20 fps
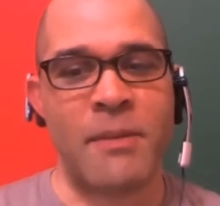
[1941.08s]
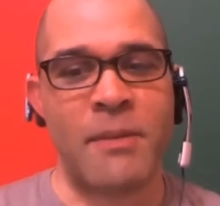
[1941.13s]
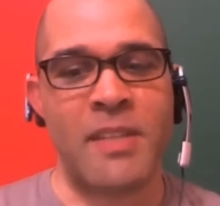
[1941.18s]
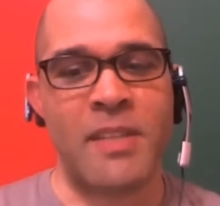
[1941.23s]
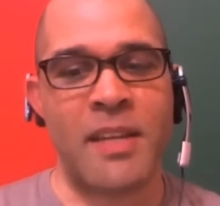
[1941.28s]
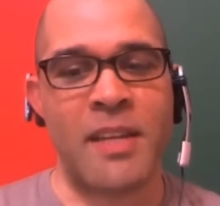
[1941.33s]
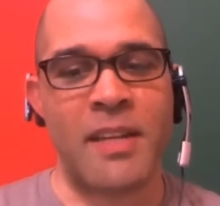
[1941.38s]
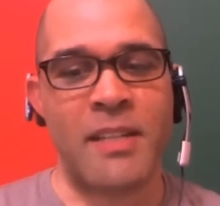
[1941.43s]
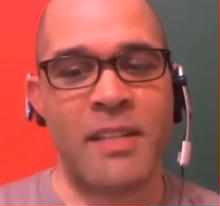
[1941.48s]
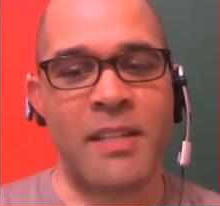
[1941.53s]

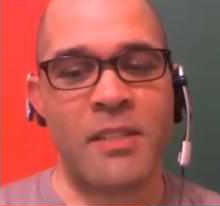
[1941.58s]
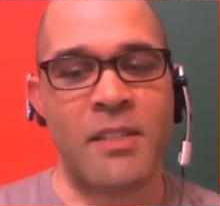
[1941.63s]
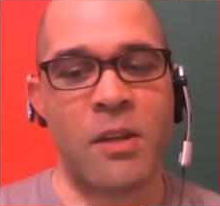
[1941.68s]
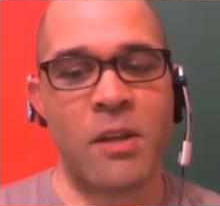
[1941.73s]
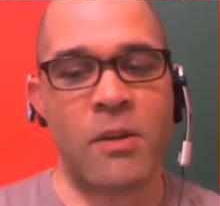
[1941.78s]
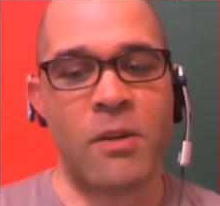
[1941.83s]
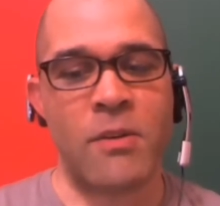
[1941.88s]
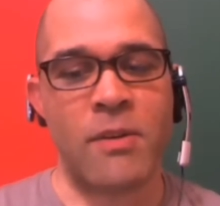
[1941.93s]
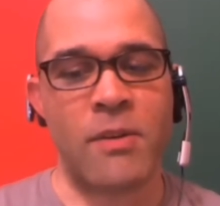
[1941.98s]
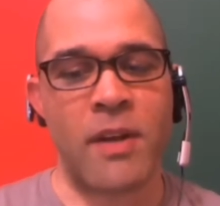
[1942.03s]
He's getting
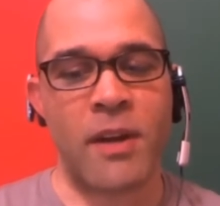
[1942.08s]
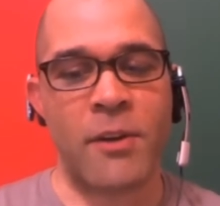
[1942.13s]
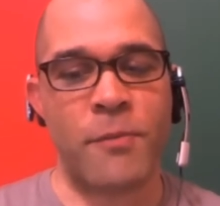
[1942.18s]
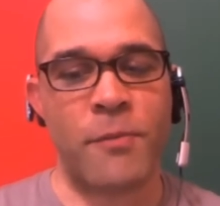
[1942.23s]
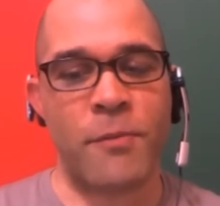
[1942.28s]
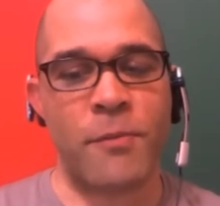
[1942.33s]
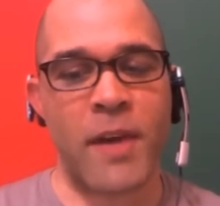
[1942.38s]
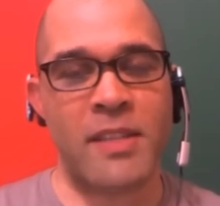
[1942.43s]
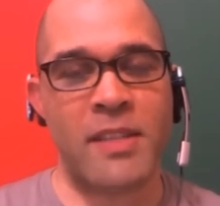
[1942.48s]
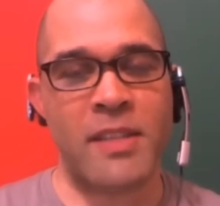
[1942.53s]
slow. Are
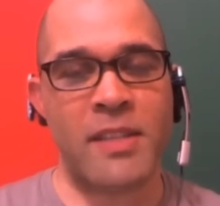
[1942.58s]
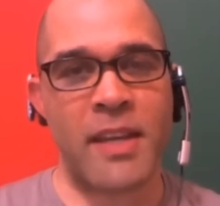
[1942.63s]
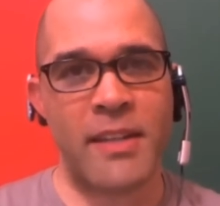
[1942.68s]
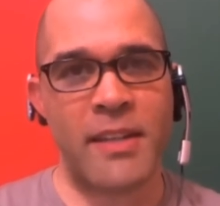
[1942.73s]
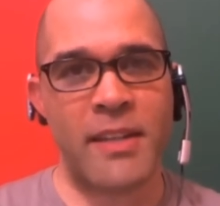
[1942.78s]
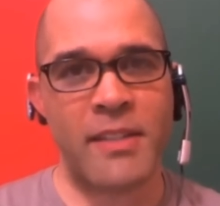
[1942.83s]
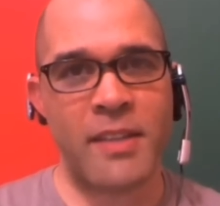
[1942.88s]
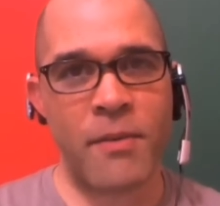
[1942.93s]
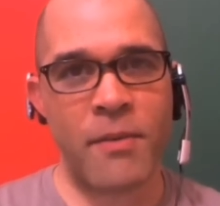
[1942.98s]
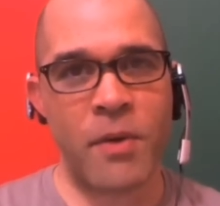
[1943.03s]
you fast
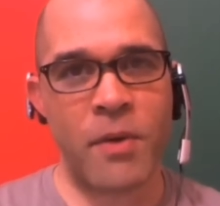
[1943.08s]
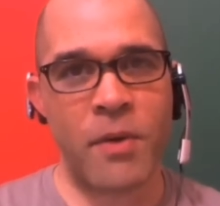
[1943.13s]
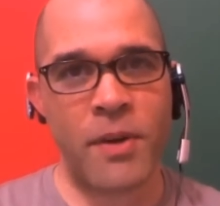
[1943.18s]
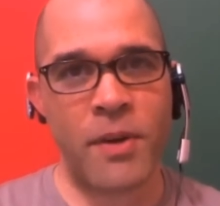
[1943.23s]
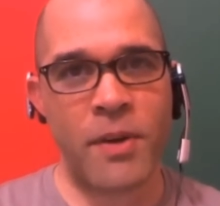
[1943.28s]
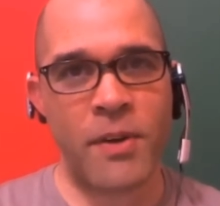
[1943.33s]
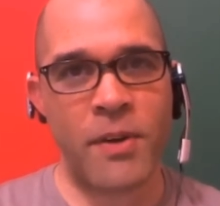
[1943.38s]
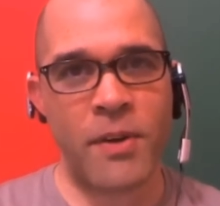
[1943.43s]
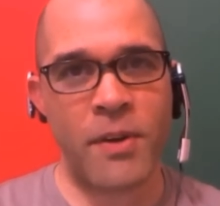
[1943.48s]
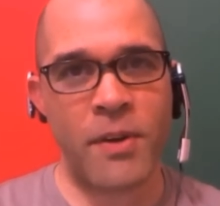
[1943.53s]
again, Tyrone?